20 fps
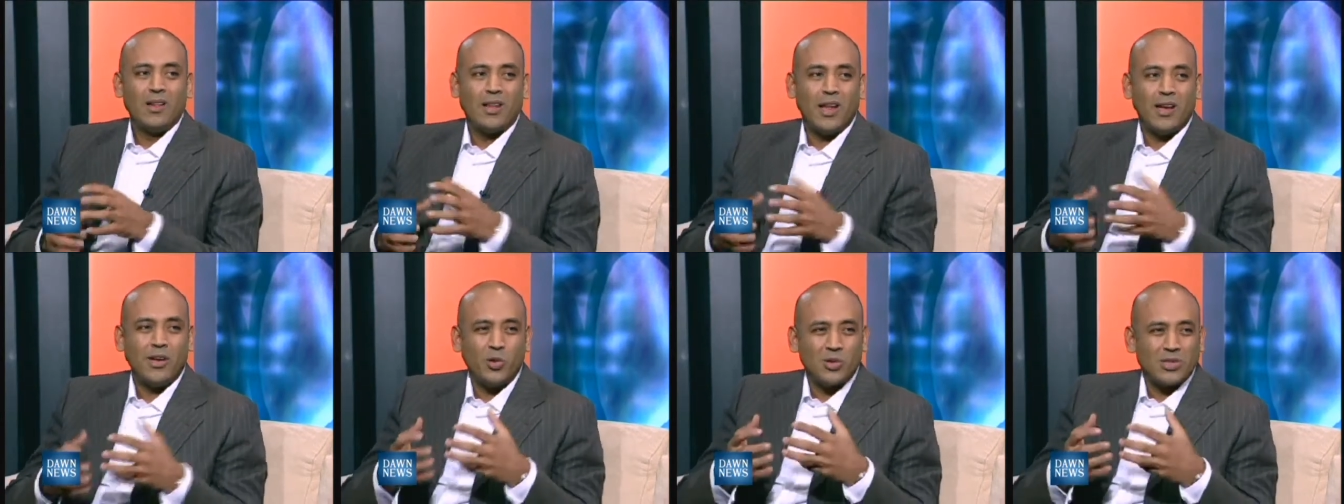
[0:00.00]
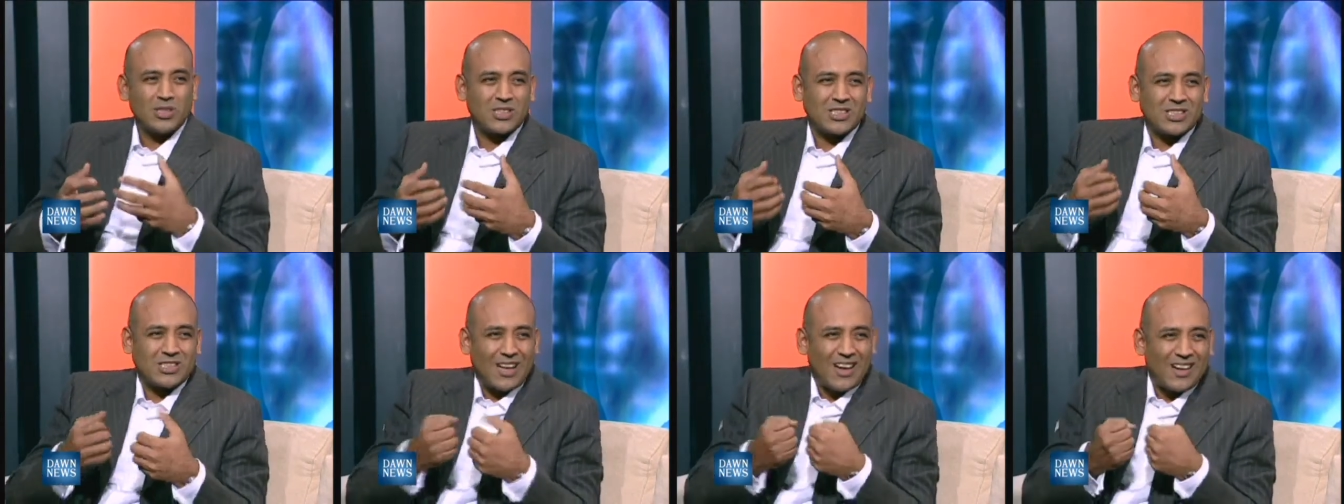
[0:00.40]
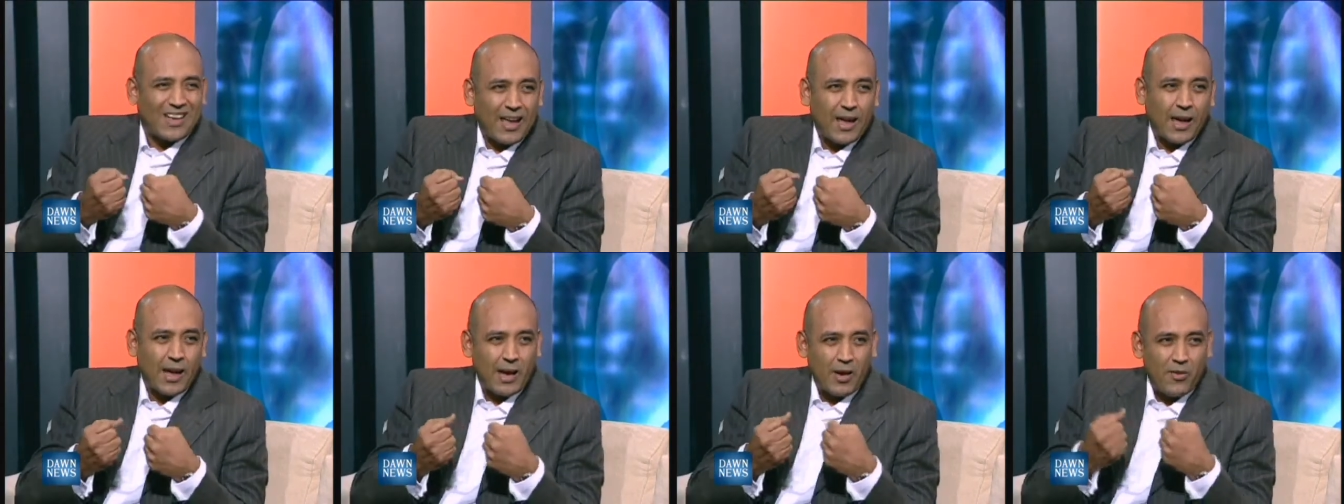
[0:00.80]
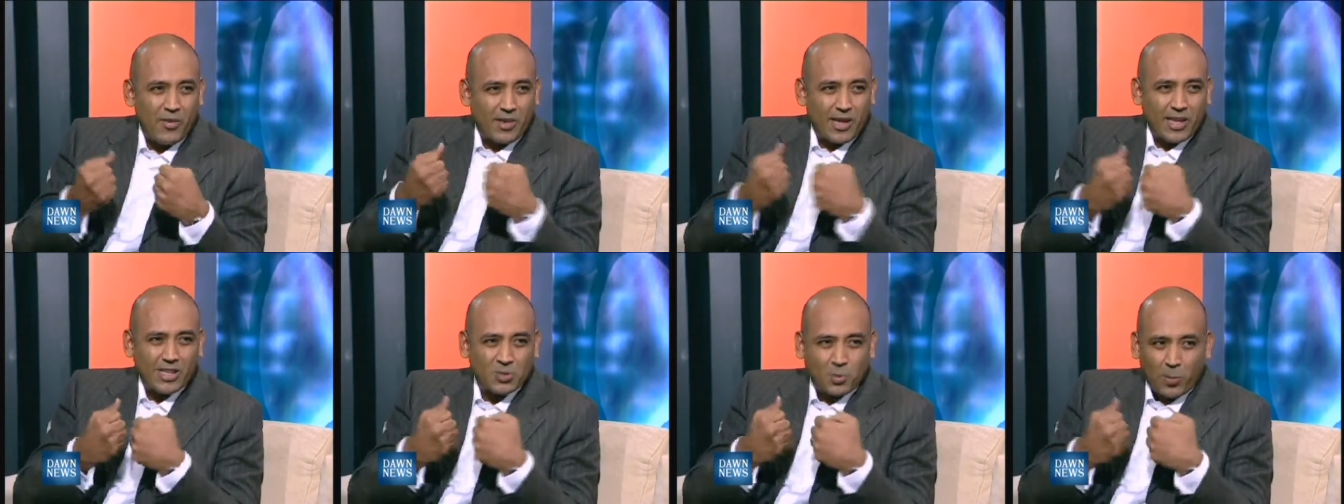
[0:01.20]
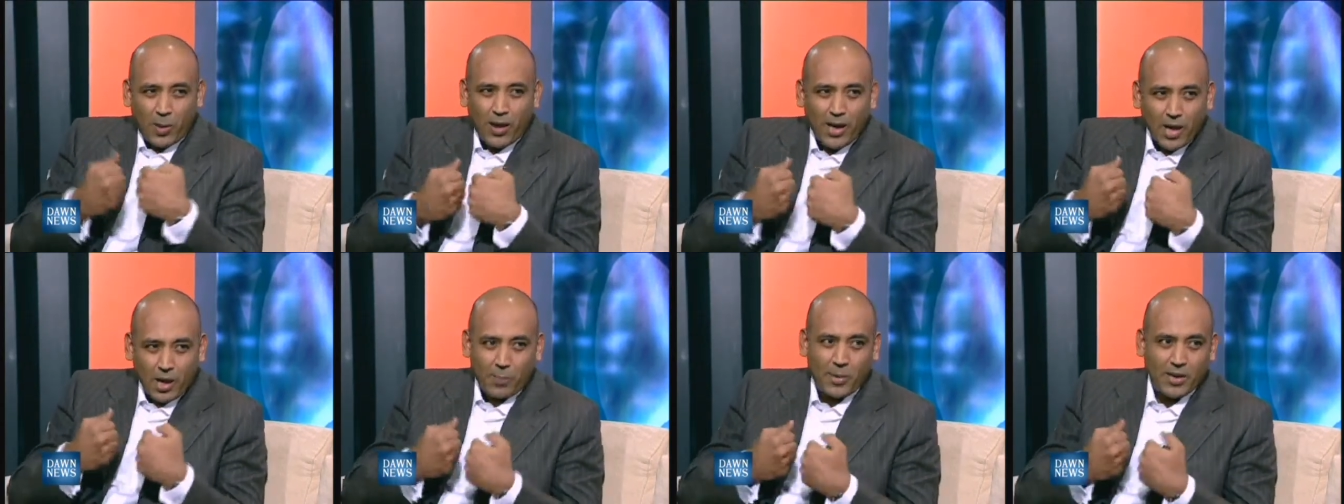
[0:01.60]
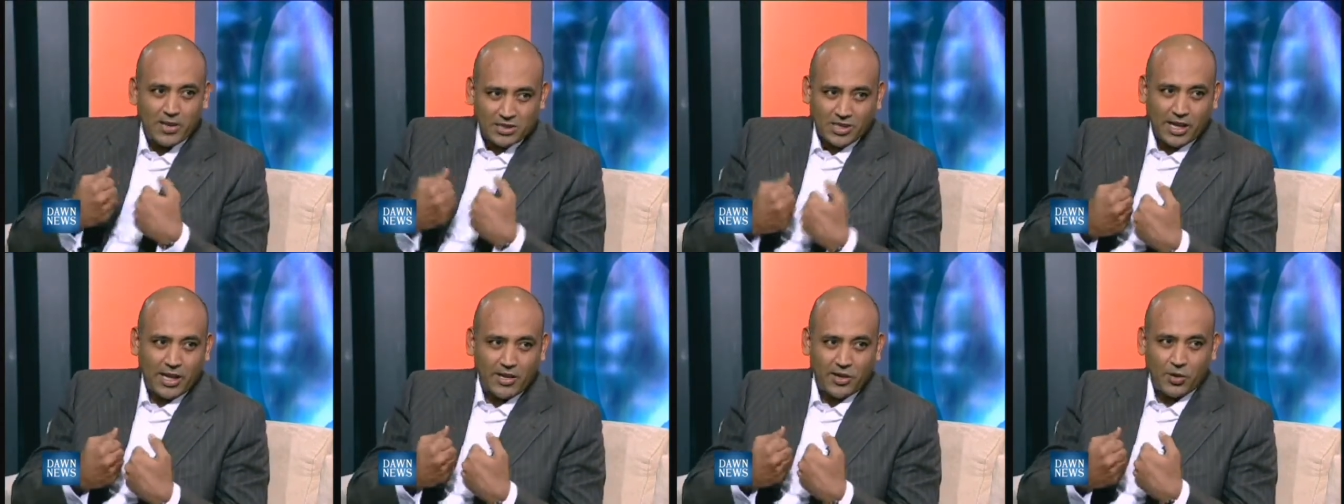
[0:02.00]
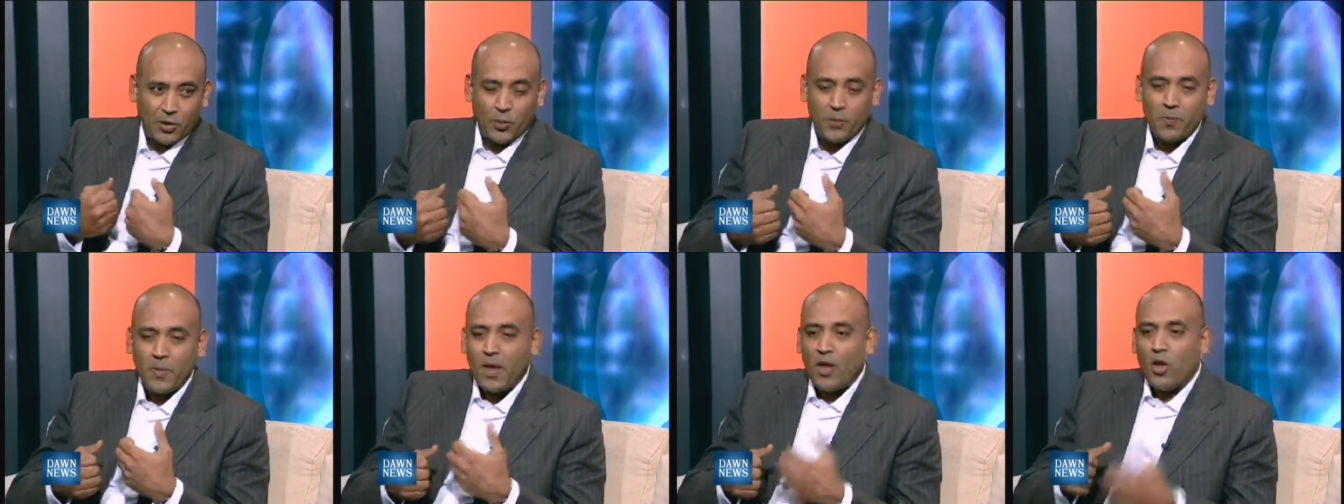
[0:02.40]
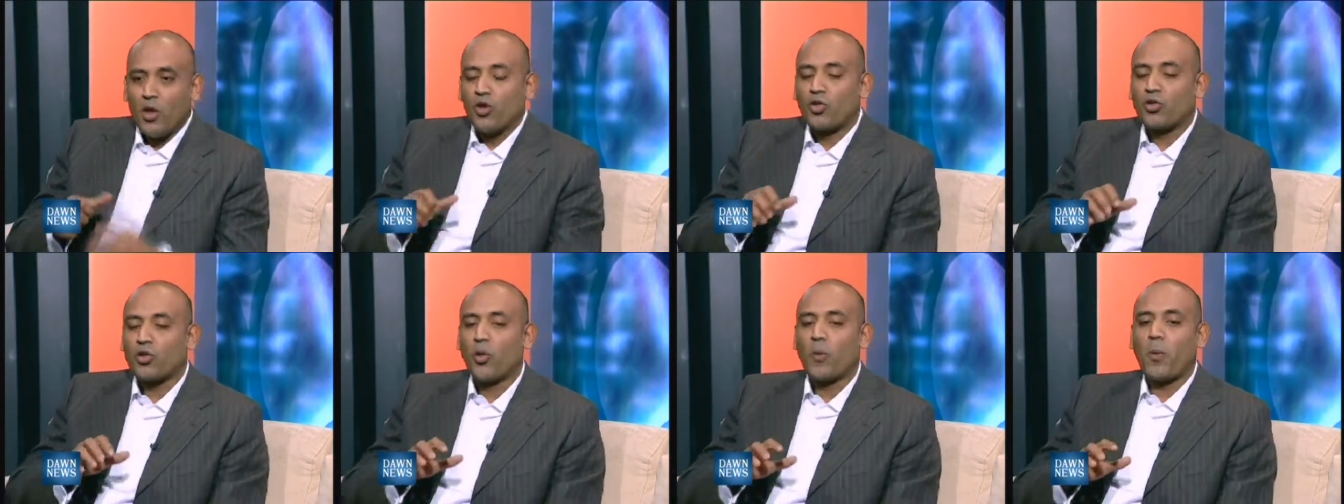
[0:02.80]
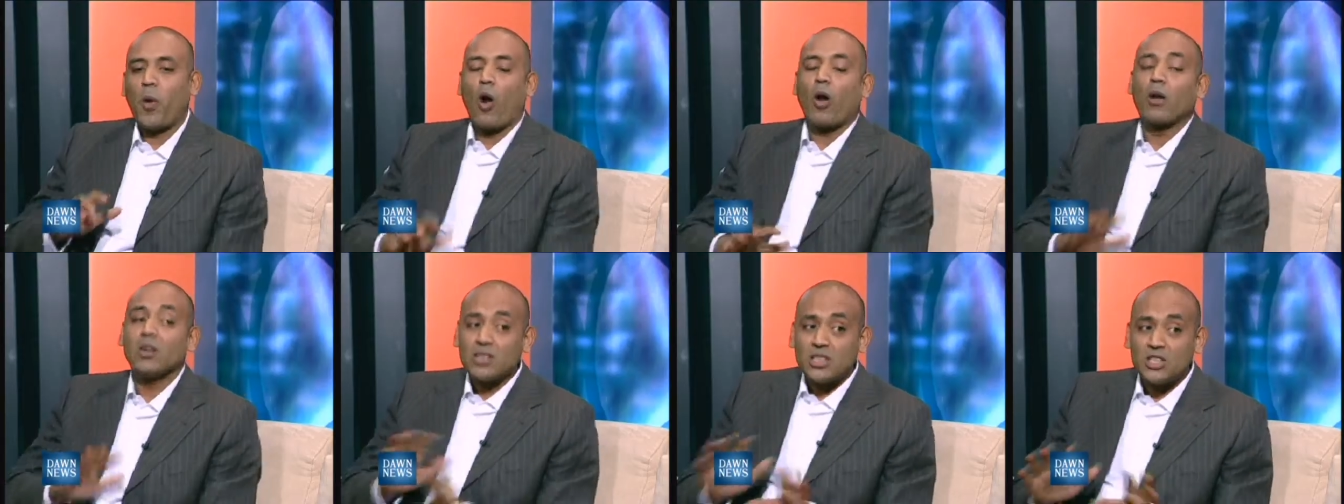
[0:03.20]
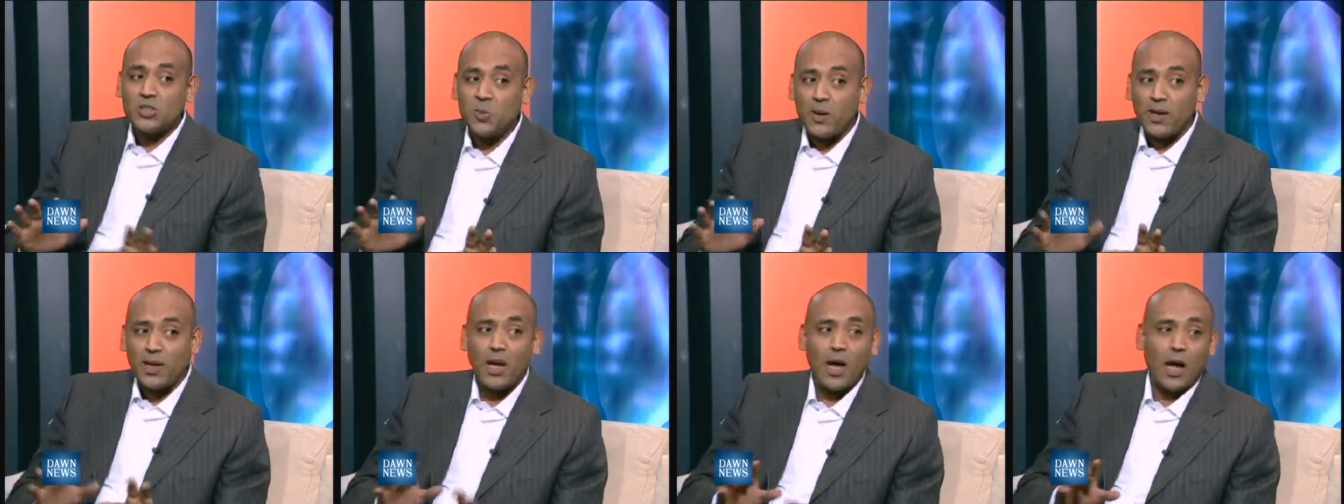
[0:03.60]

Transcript: then you're just sulking and everything is building up inside mm. you. Hmm. So honestly so speaking,